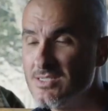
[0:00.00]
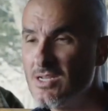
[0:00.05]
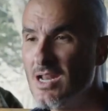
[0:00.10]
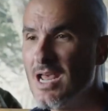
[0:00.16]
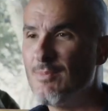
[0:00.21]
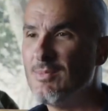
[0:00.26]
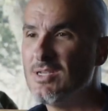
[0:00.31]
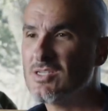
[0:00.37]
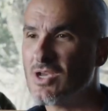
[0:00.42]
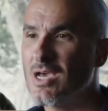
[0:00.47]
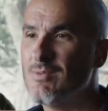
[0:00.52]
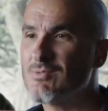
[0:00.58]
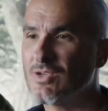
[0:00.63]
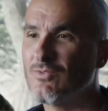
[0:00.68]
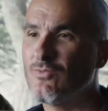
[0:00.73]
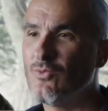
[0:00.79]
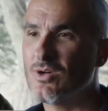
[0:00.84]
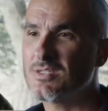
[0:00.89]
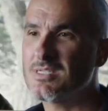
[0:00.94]
Do you know how many times
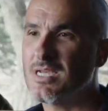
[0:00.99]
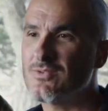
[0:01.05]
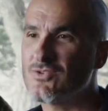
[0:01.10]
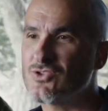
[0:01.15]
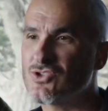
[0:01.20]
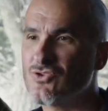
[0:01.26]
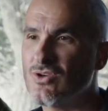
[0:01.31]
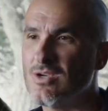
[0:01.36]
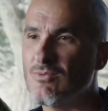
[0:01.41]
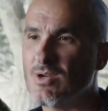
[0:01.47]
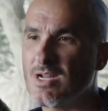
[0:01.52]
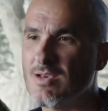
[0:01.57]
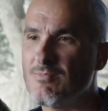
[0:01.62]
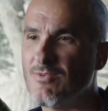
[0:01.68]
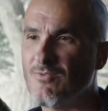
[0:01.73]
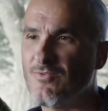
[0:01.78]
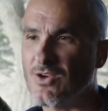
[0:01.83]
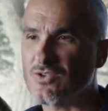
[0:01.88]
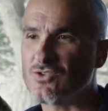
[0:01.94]
I've walked down the street when
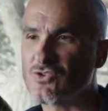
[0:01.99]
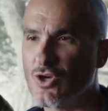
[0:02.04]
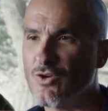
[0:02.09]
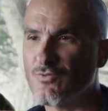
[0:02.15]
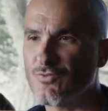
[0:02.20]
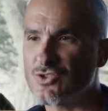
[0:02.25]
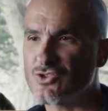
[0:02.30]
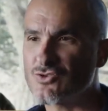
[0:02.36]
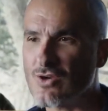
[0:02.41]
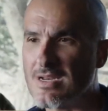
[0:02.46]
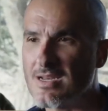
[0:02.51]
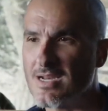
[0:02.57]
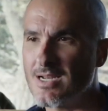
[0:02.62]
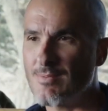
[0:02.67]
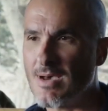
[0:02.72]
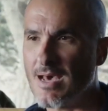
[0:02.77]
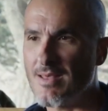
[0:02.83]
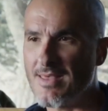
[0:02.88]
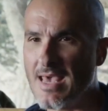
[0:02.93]
I've felt so frustrated
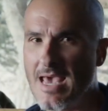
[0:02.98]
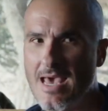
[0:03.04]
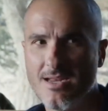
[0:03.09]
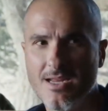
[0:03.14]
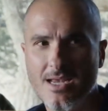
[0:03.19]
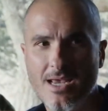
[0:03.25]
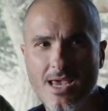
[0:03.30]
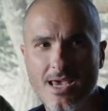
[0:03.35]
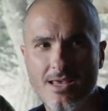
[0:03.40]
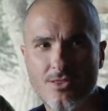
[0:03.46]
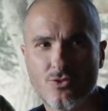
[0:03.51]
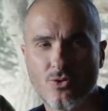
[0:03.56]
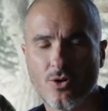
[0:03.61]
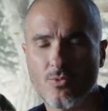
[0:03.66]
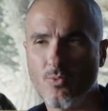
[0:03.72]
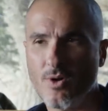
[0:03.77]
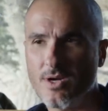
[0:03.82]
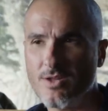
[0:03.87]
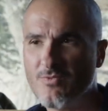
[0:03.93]
about that and
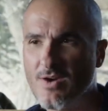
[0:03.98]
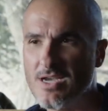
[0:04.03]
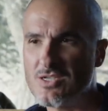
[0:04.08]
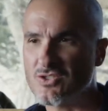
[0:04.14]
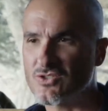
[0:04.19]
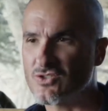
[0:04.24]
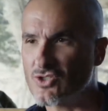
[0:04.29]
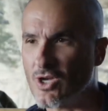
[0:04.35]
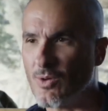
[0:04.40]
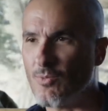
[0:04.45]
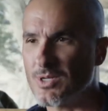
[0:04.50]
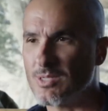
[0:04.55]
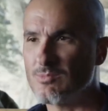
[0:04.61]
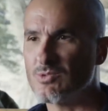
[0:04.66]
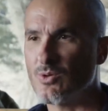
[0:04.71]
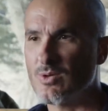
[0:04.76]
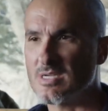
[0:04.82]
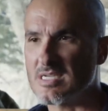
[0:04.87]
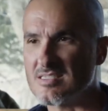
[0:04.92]
thought, what if I just stop what
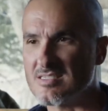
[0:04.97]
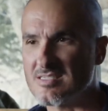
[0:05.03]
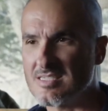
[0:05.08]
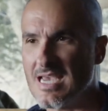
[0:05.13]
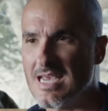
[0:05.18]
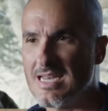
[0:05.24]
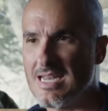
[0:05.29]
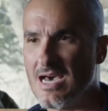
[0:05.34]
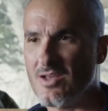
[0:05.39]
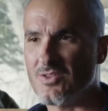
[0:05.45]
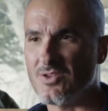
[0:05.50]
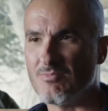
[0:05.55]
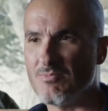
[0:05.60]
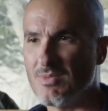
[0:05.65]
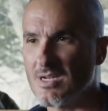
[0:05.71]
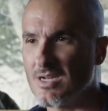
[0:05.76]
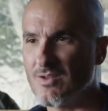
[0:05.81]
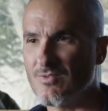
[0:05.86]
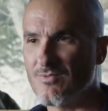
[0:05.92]
I'm doing and stand out in the
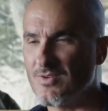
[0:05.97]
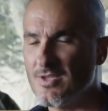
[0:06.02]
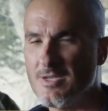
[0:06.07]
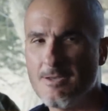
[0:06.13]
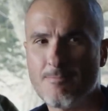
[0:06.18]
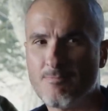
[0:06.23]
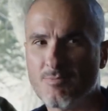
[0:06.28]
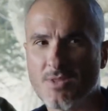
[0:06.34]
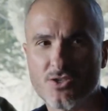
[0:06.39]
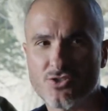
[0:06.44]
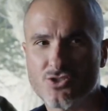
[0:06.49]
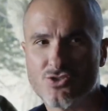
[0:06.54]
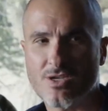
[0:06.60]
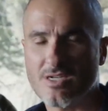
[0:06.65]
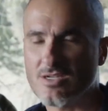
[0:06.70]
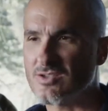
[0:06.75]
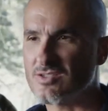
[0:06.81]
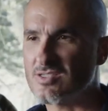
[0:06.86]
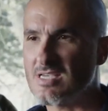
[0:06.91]
middle of a
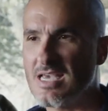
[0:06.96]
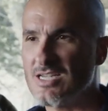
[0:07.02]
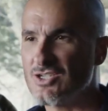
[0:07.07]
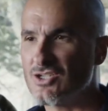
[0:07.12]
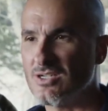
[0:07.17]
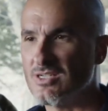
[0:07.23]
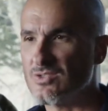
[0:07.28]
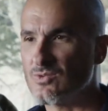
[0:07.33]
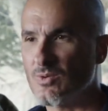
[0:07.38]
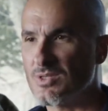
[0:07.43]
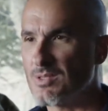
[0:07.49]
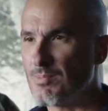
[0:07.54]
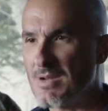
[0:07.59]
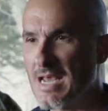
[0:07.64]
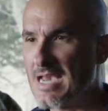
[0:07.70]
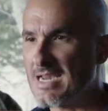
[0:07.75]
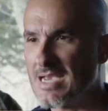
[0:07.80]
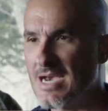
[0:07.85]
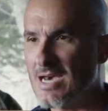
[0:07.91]
street in Los Angeles with a
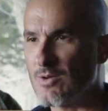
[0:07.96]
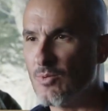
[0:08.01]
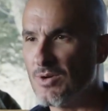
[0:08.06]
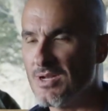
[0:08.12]
placard?